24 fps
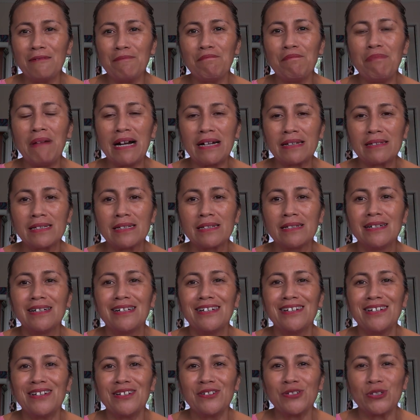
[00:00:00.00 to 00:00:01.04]
but
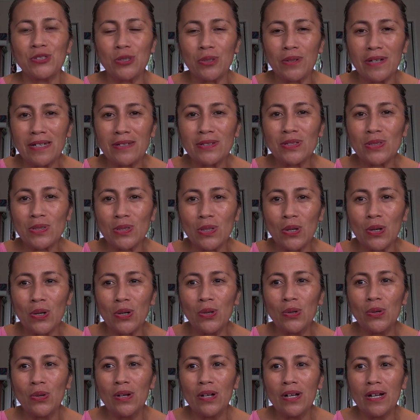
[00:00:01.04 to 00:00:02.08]
doing
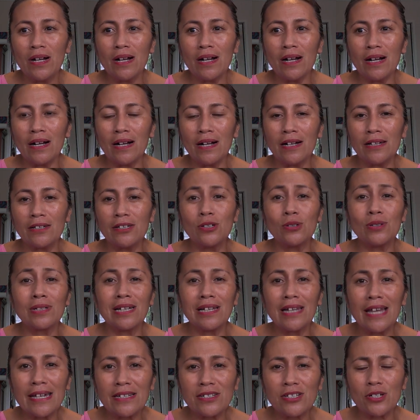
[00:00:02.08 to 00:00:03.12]
so uh,
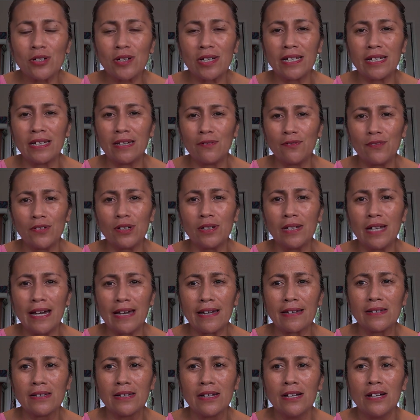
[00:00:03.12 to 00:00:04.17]
unilaterally, if you
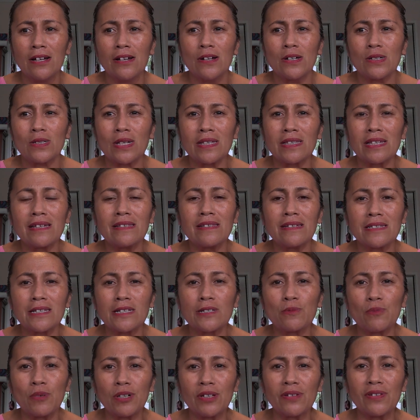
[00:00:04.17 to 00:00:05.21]
like. So I think this
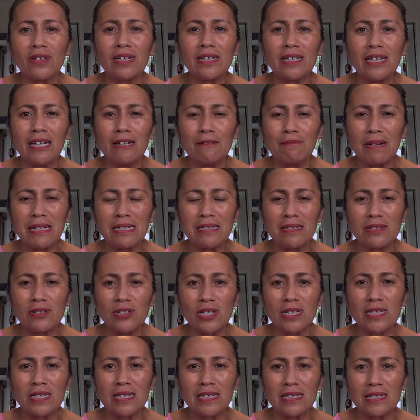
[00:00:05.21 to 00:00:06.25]
is one of the key
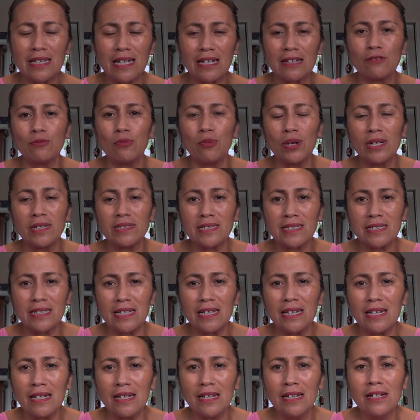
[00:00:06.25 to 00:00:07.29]
messages is that we
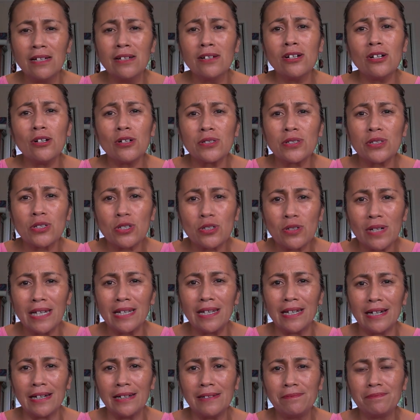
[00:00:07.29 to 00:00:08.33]
see
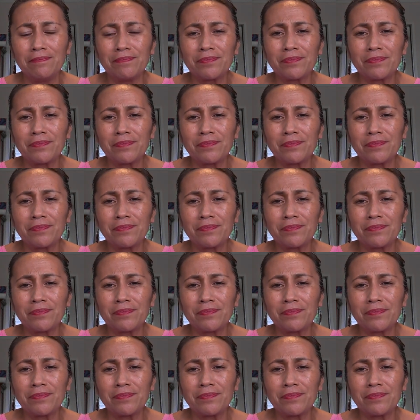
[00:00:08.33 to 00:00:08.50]
Australia